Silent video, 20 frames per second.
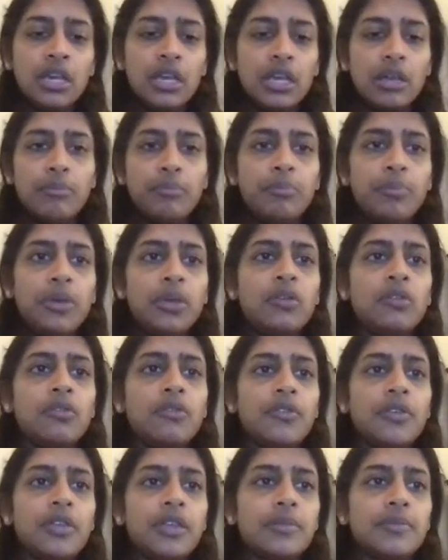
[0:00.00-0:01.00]
impute
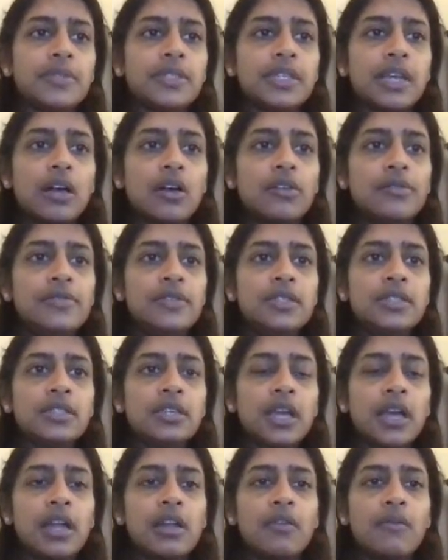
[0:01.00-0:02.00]
for themselves
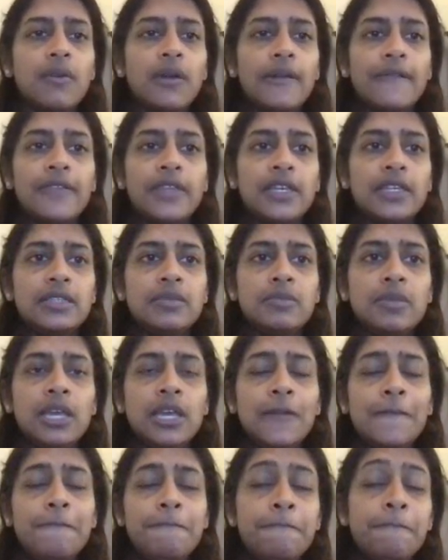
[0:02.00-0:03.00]
kind of what these
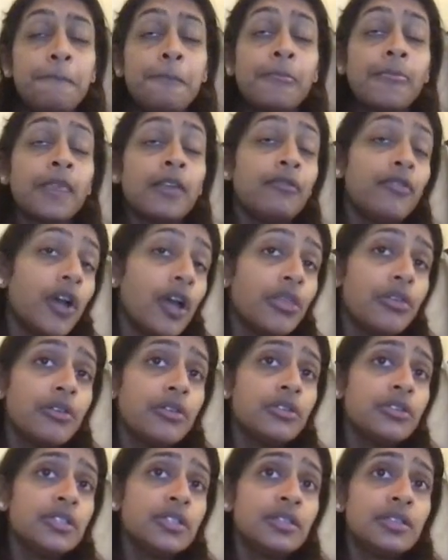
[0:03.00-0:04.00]
mean. For
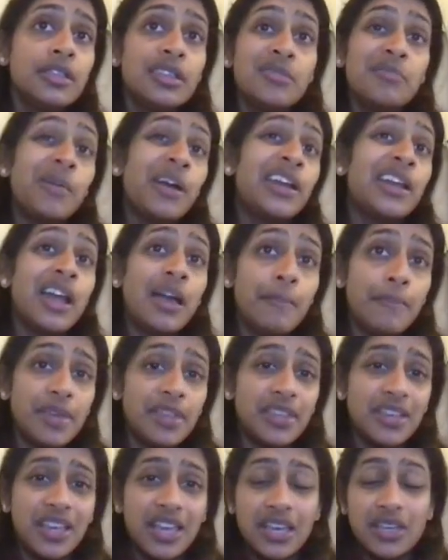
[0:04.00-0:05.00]
others, it might not be
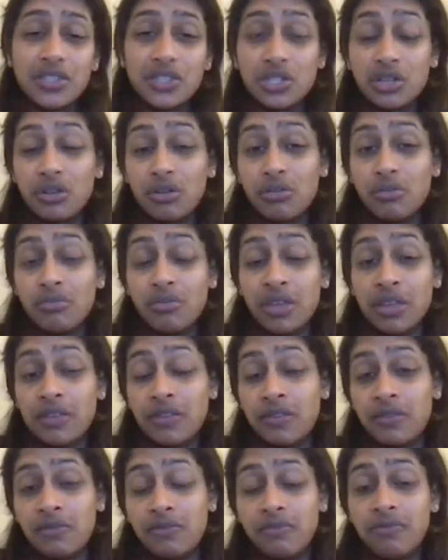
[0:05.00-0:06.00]
the case. So
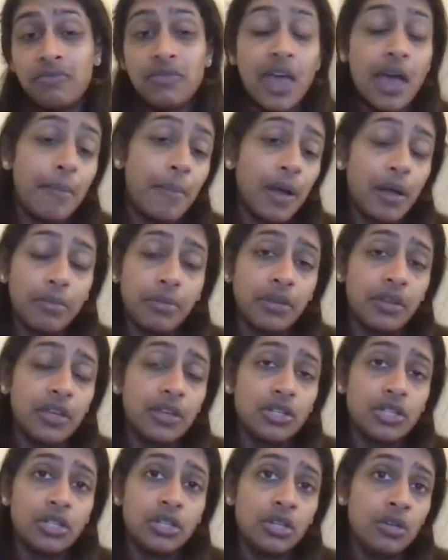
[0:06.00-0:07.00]
in that
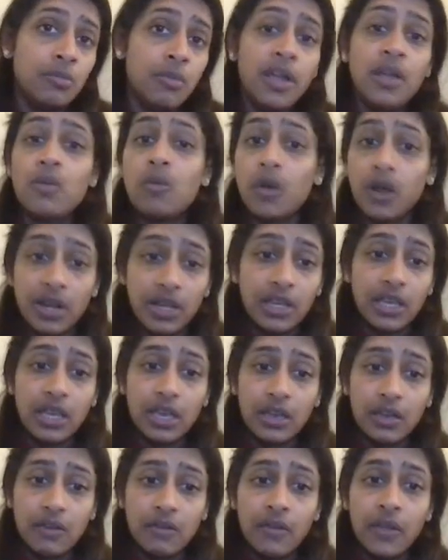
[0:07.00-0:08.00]
population, you might want to
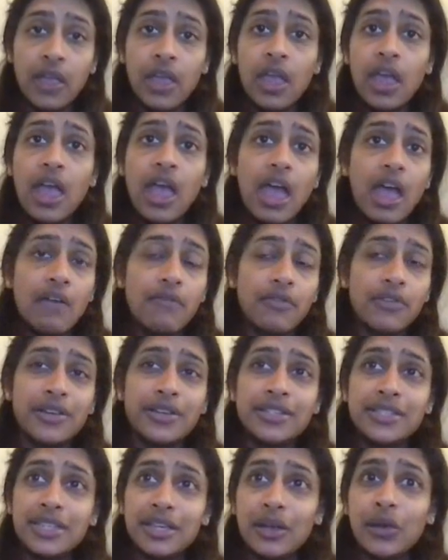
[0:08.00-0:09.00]
give every
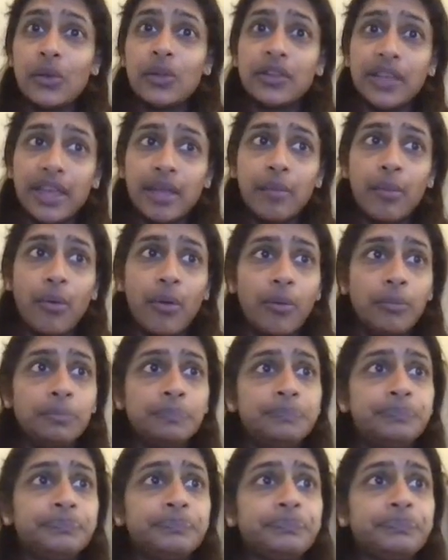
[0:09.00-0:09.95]
single label.